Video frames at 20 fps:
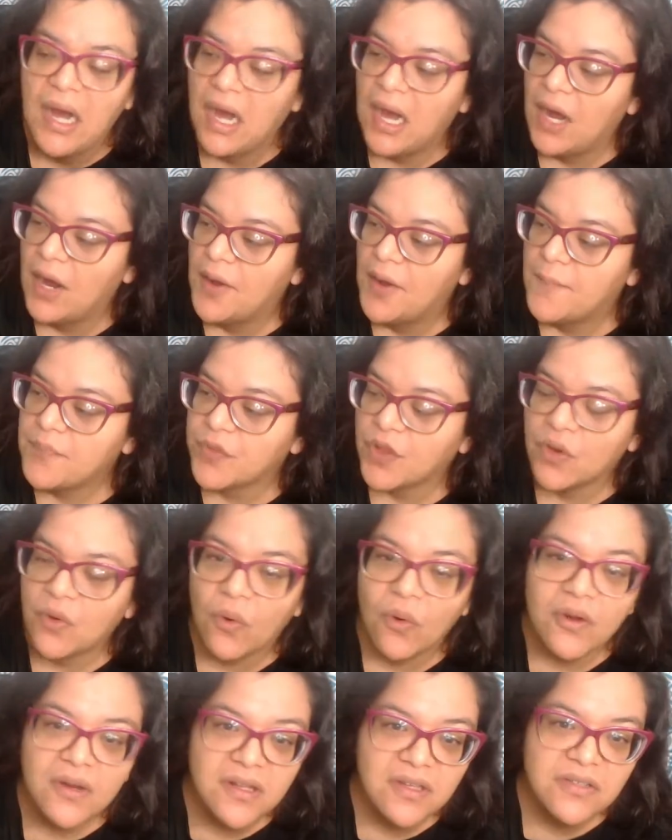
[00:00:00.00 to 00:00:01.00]
Um,
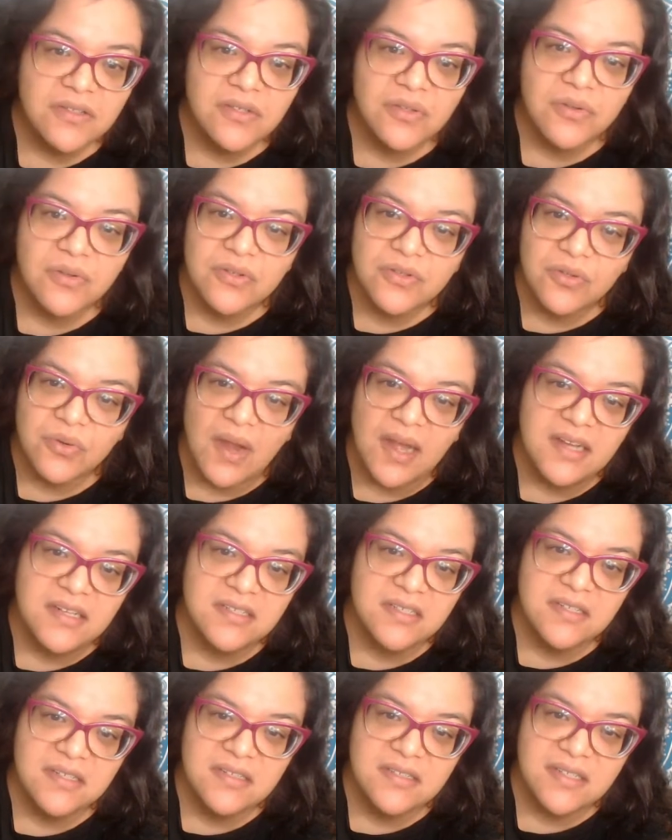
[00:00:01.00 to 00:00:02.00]
according to the
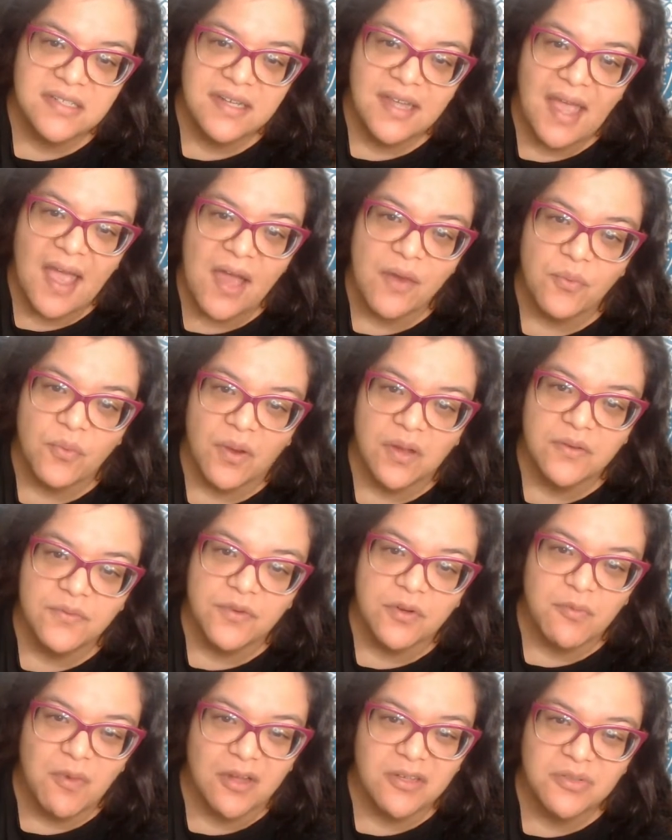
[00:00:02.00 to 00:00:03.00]
directions, it can run
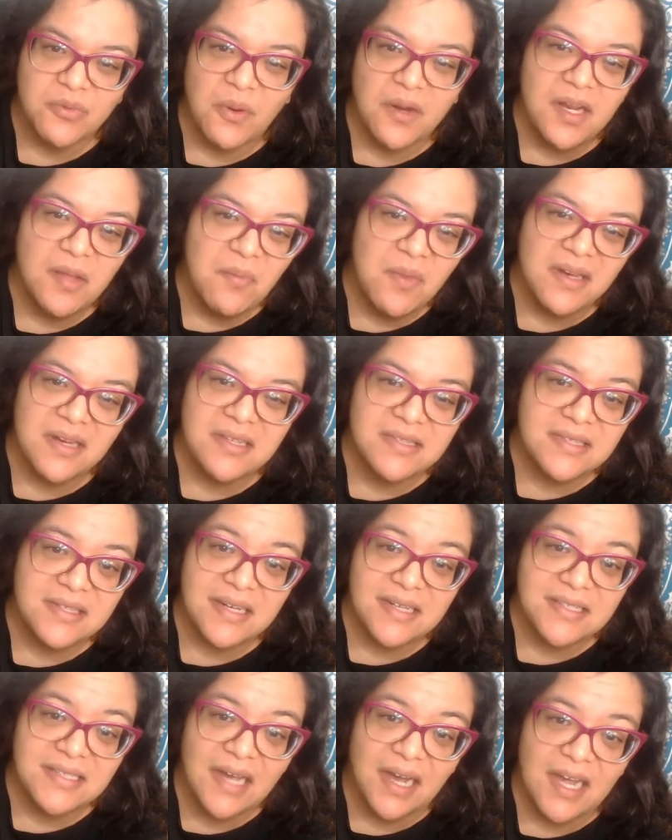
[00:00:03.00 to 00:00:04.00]
for about 20 minutes at
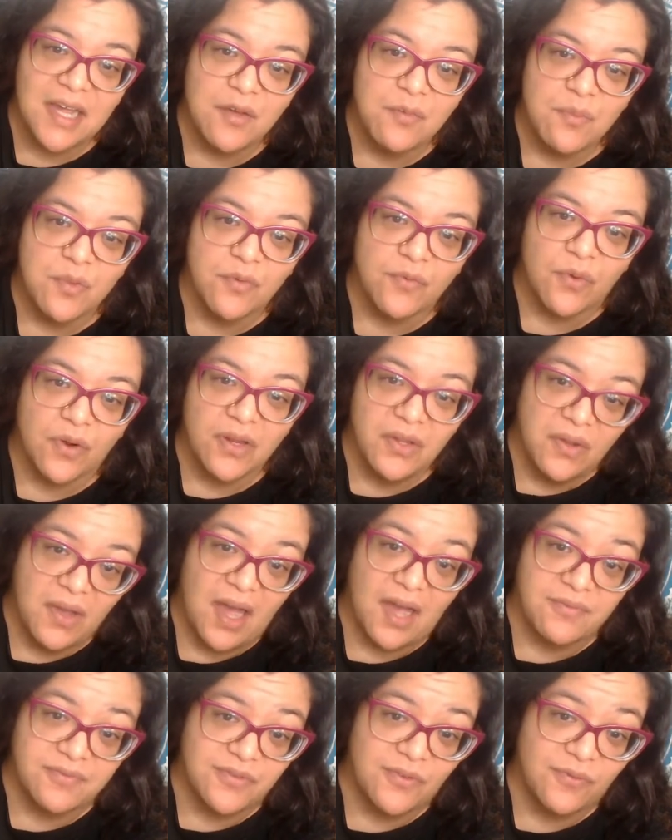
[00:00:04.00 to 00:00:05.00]
a time before you
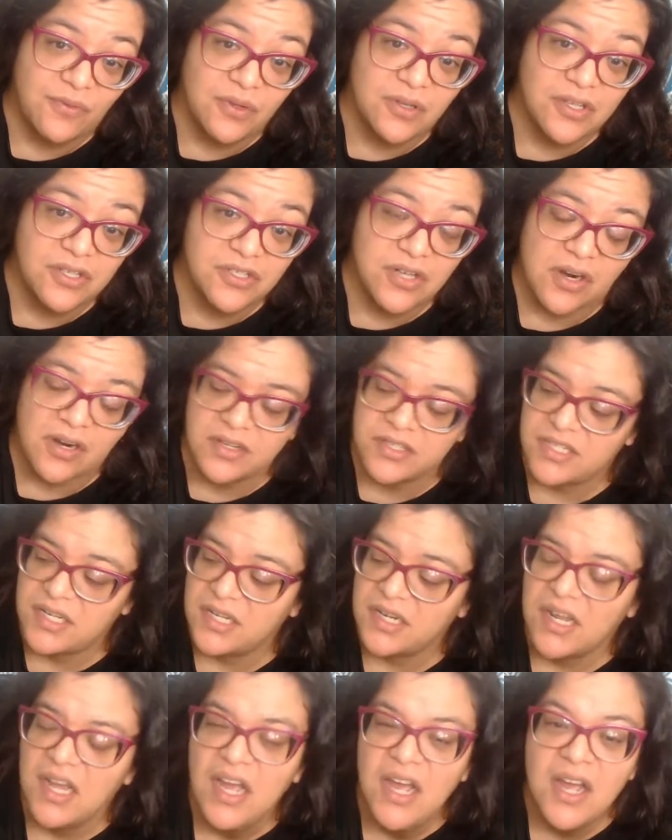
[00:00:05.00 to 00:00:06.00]
have to fully charge
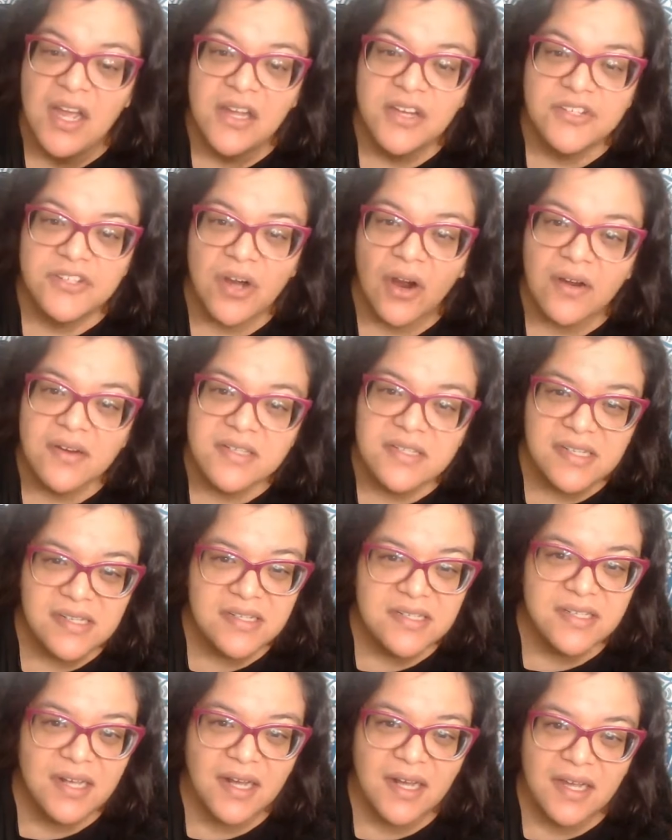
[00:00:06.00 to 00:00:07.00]
it. Charging
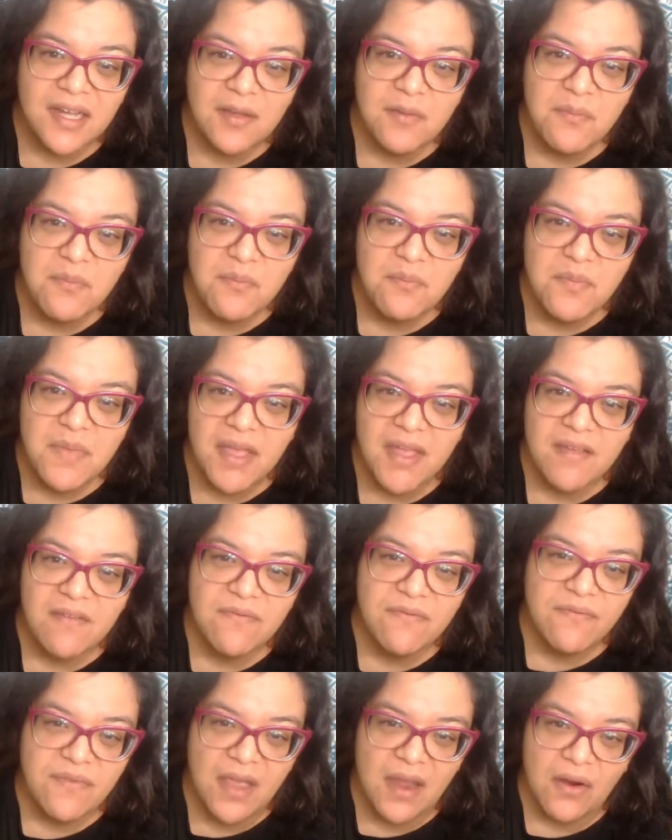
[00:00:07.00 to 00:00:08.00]
time may
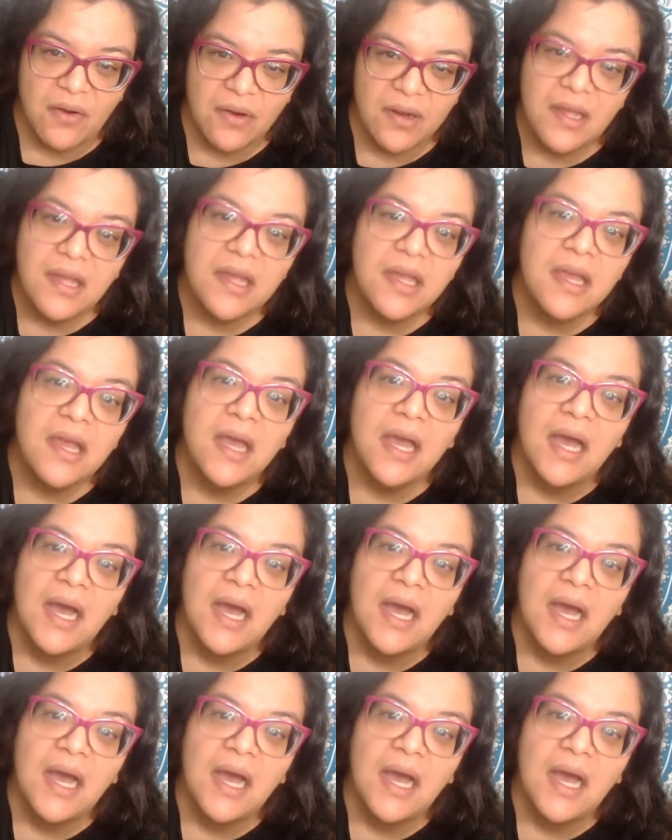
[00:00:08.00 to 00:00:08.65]
vary.